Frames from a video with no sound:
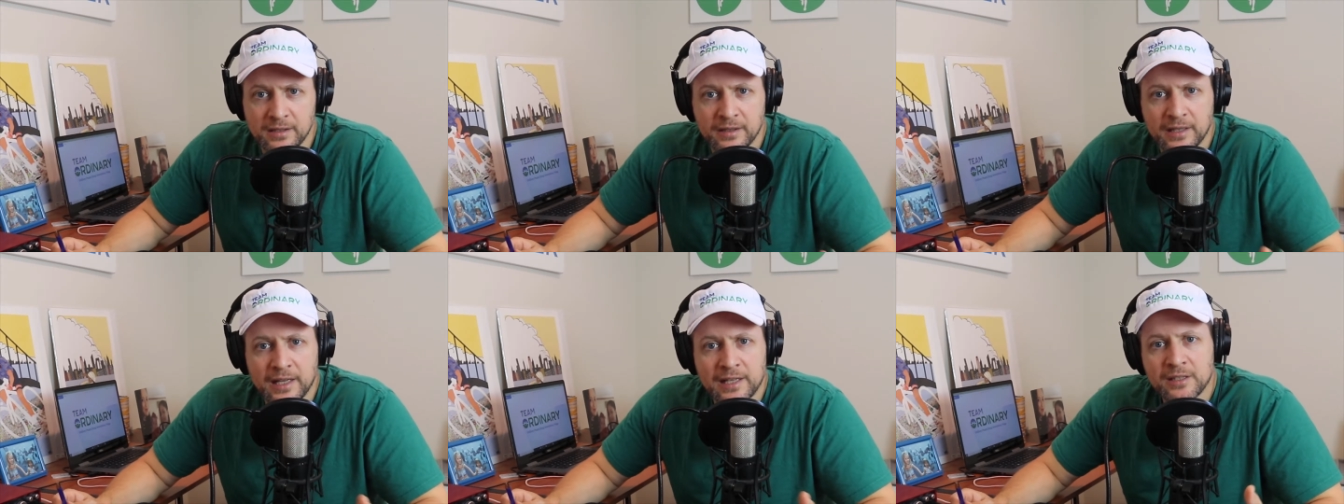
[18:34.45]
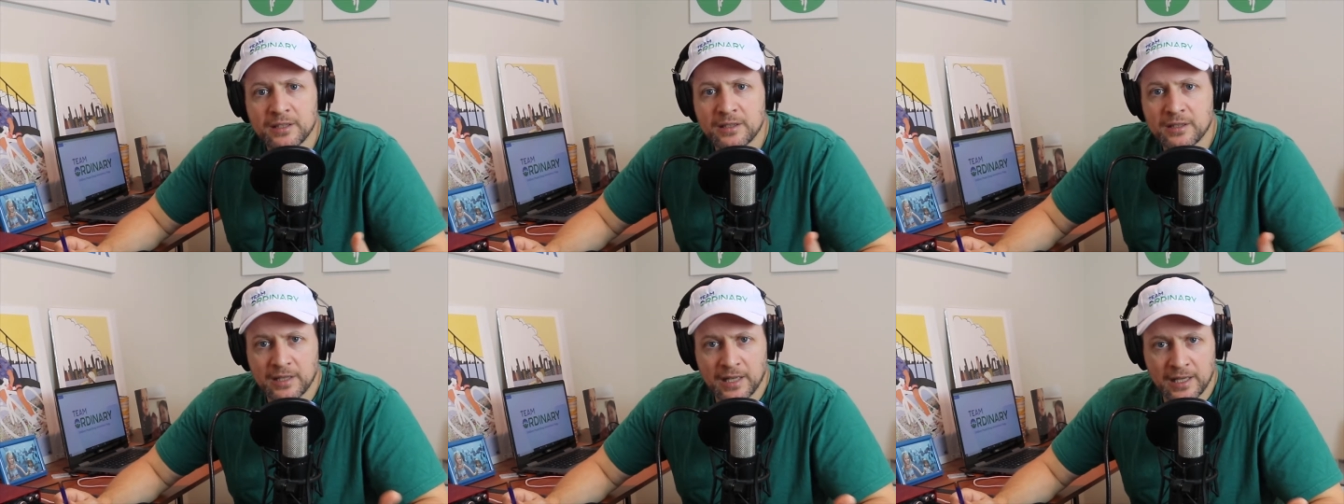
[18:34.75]

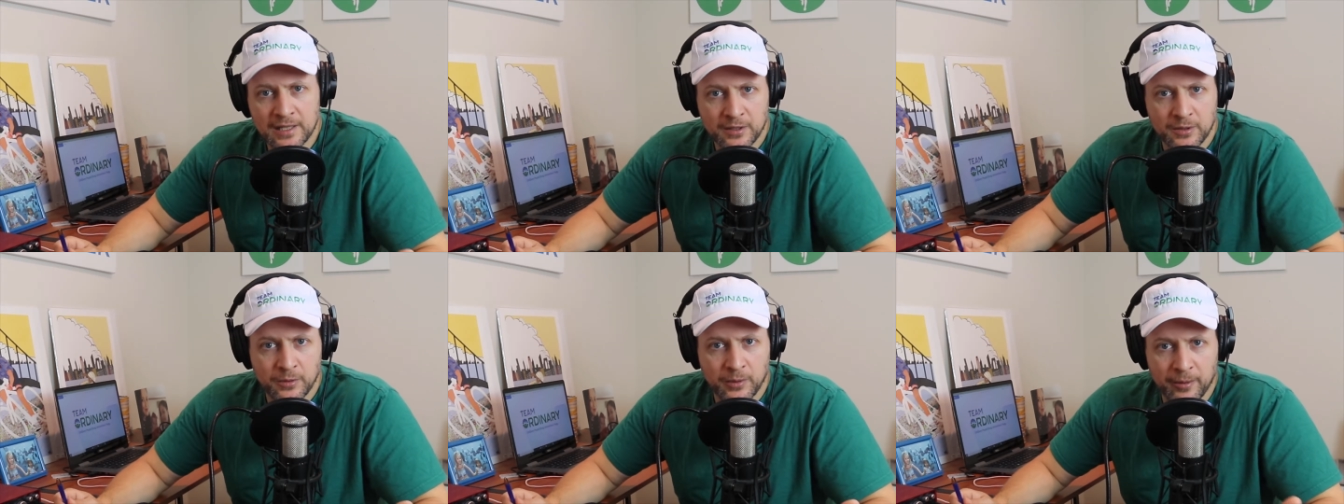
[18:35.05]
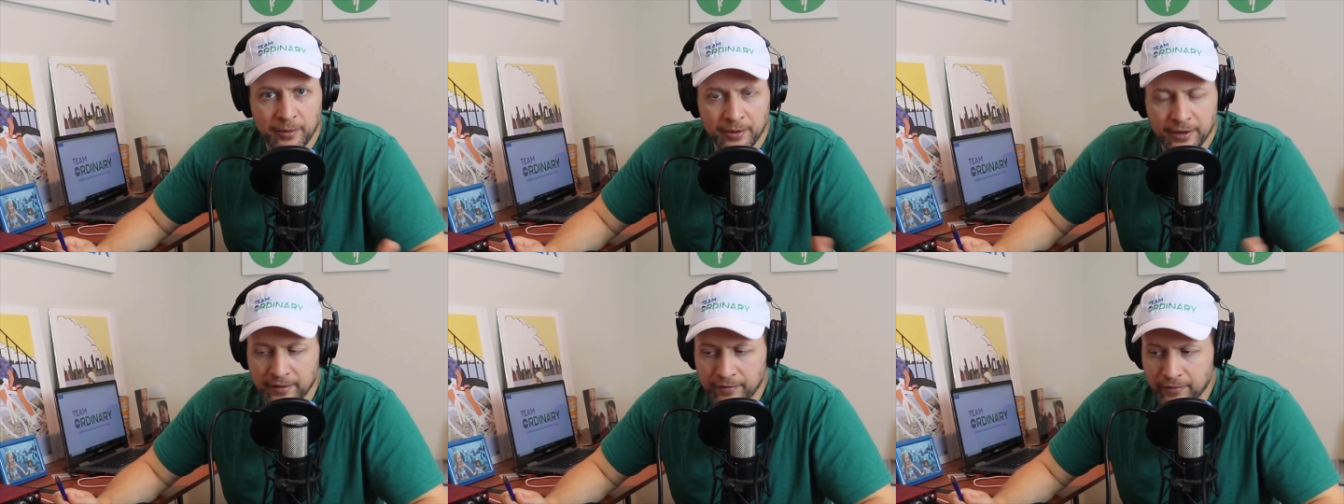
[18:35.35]
That's the
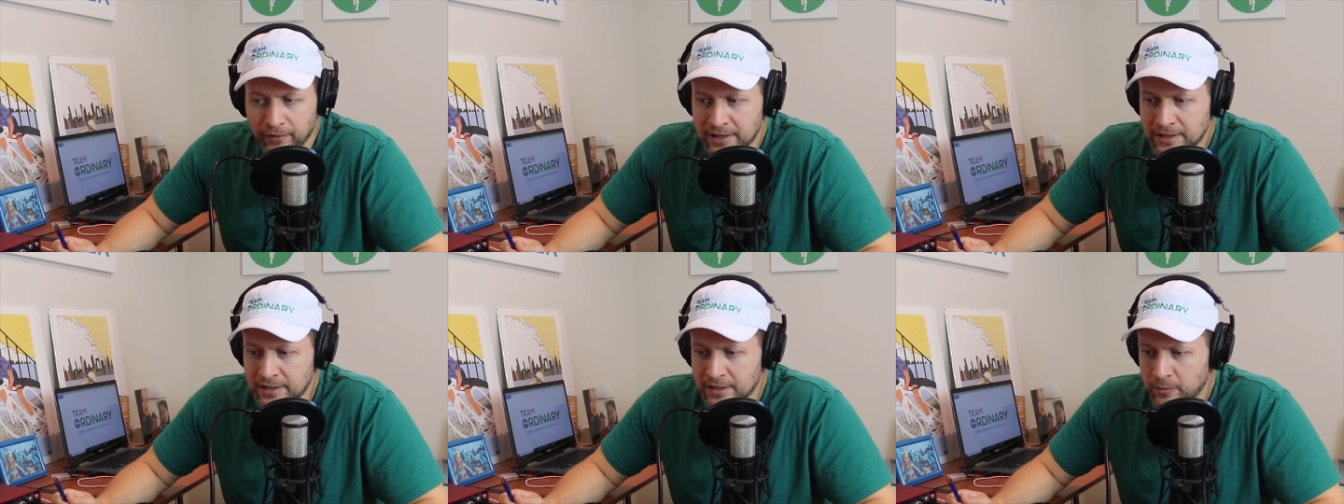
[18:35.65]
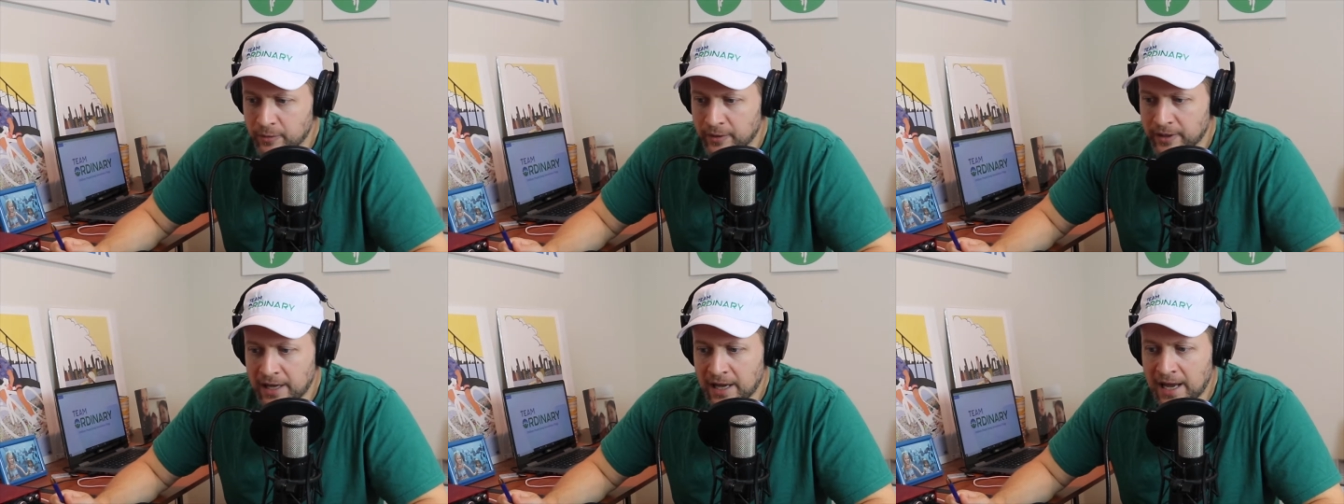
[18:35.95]
way we're going to phrase
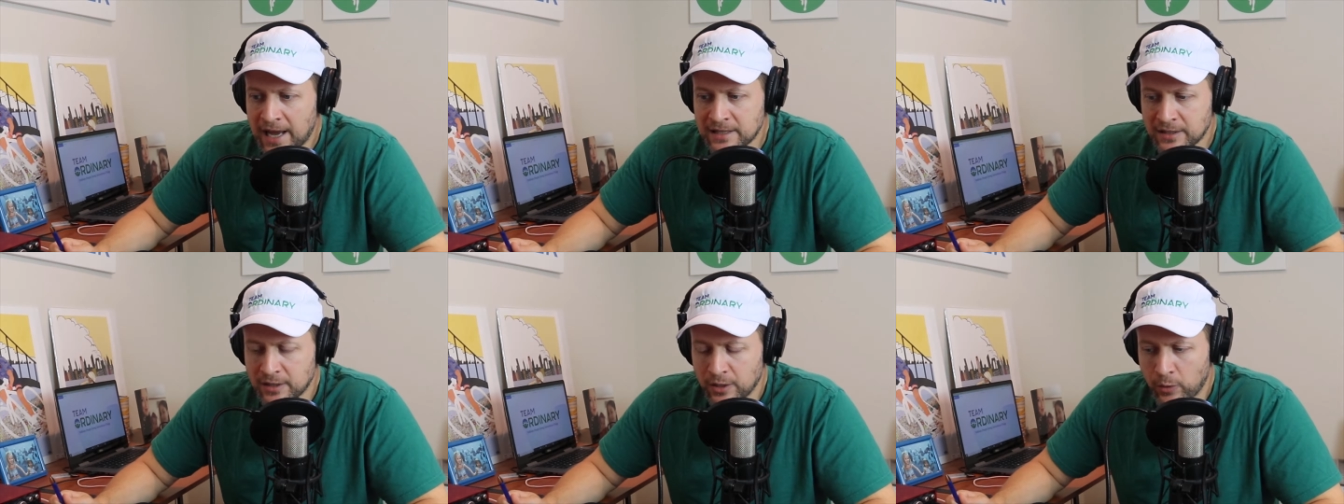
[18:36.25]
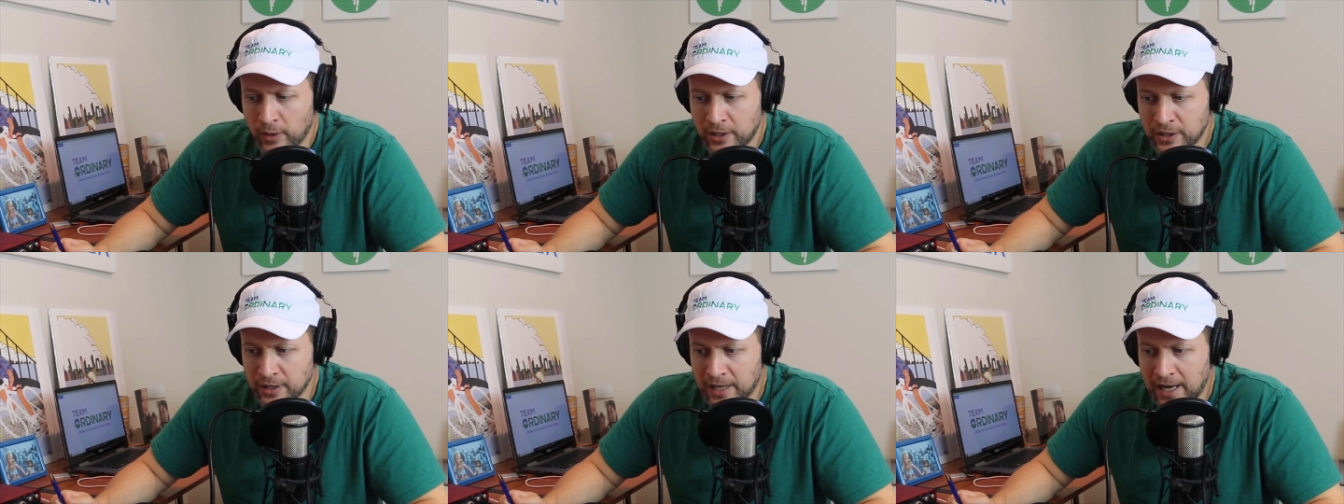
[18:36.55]
this. We're going to ask the
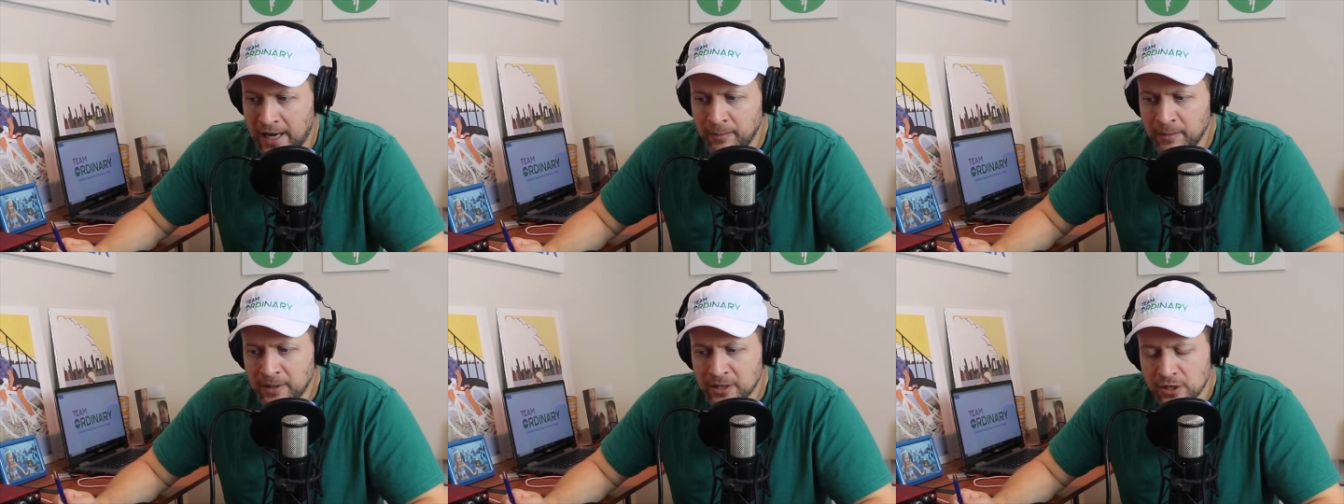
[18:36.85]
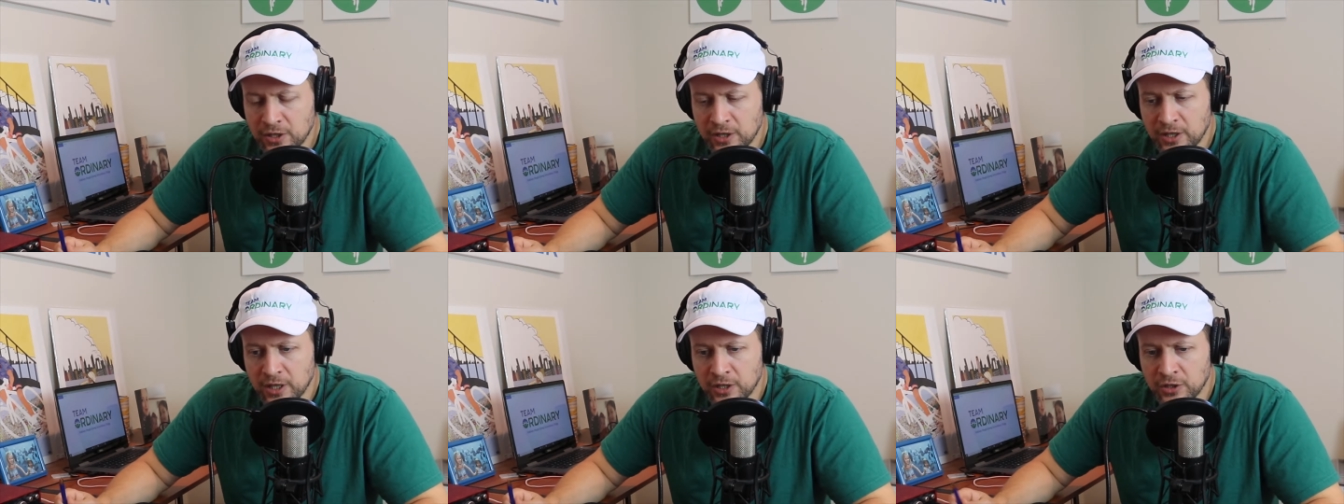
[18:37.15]
question, how
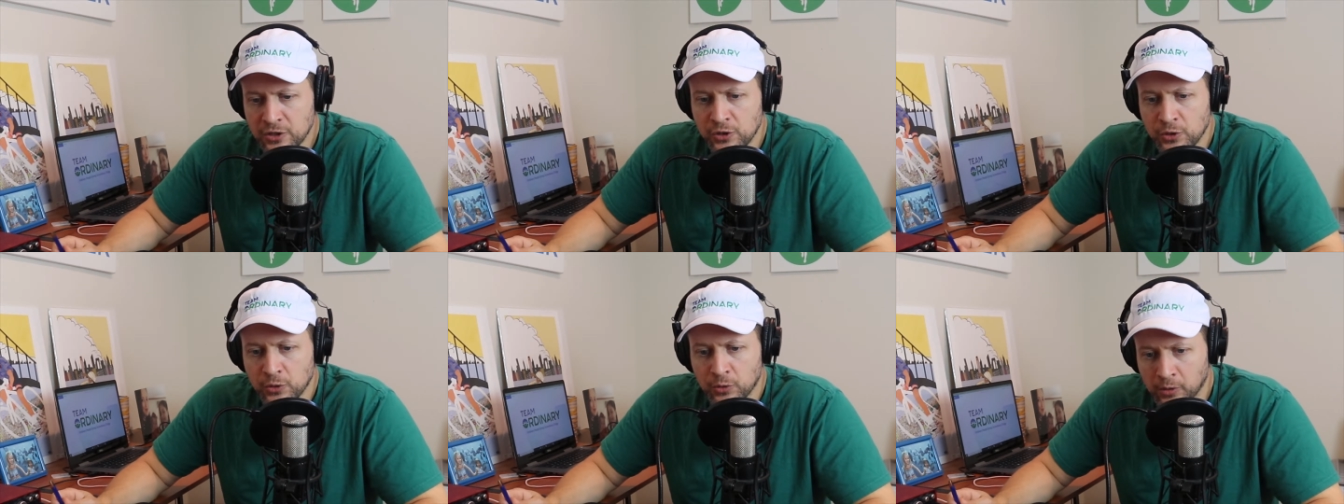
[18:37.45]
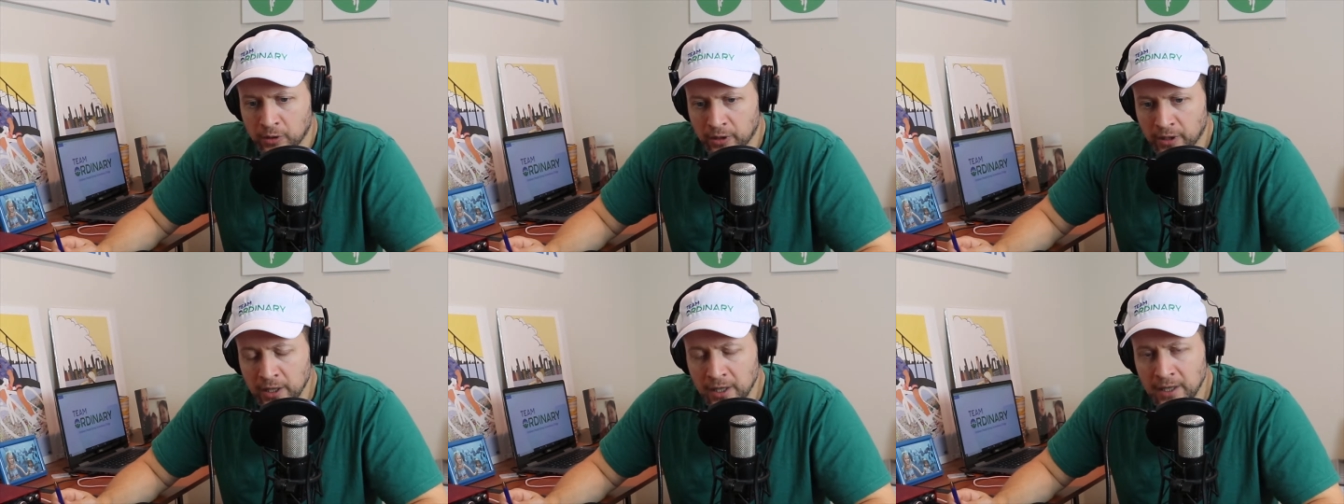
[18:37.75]
much does
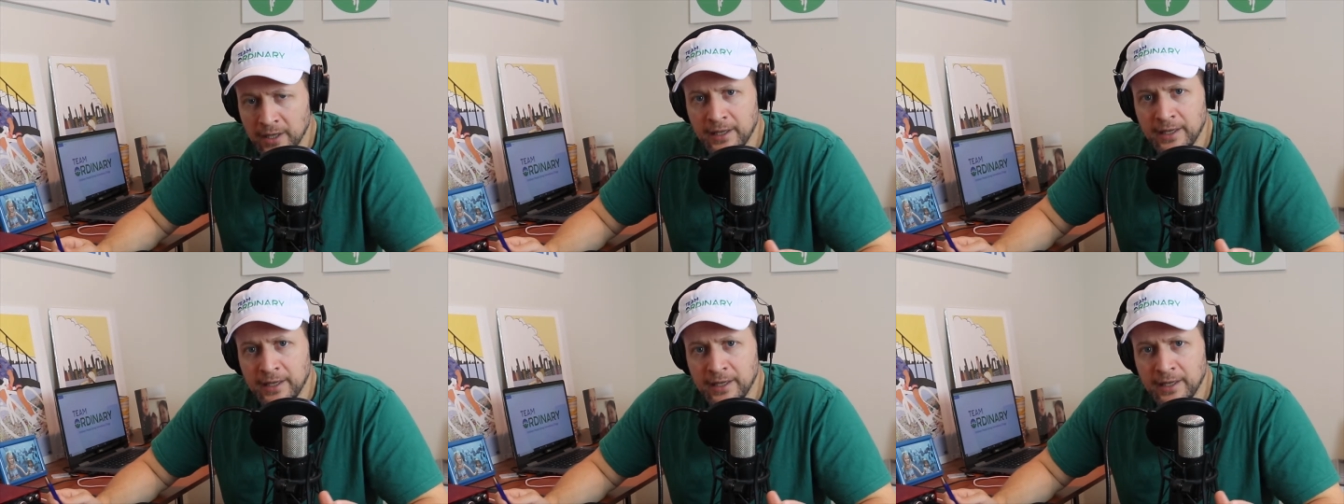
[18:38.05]
your